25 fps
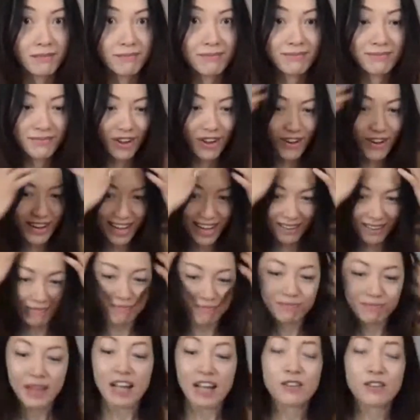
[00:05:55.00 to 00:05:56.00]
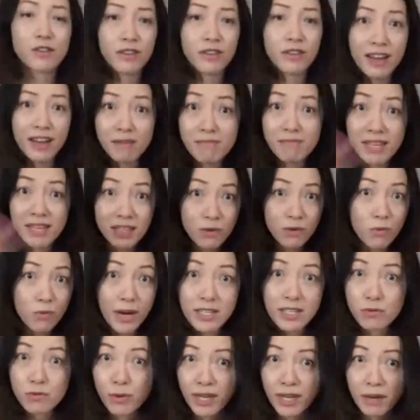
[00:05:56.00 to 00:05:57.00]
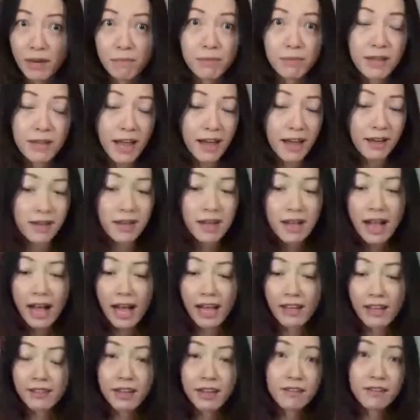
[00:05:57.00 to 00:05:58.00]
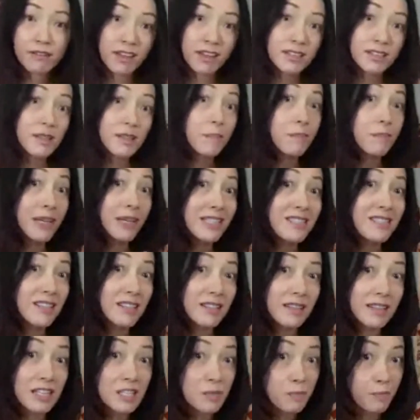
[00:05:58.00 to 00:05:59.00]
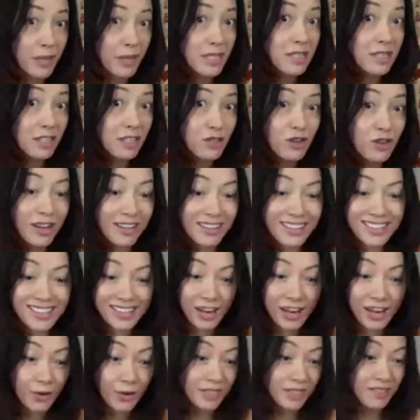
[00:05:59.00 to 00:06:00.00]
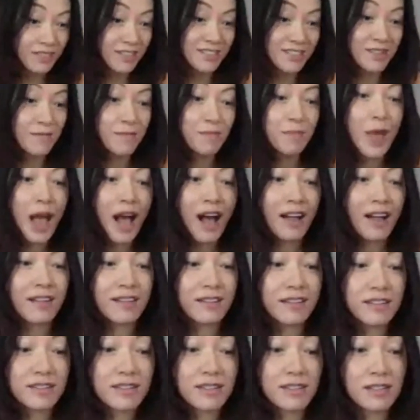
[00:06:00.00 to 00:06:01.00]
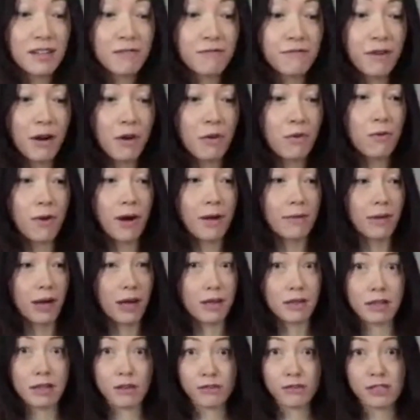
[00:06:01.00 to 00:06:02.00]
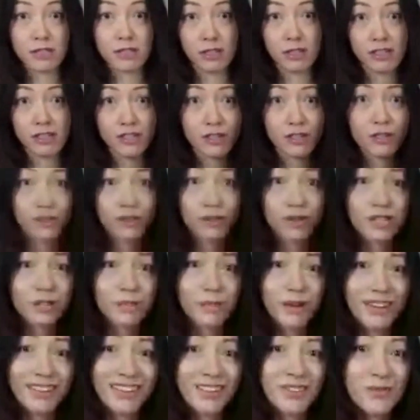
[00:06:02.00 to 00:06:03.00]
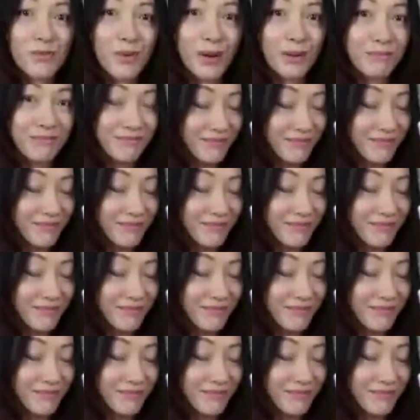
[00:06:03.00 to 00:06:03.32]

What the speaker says: Okay, so there are many ways we can play, and then that's basic Chinese characters. This is the fun one. I love telling stories about this one.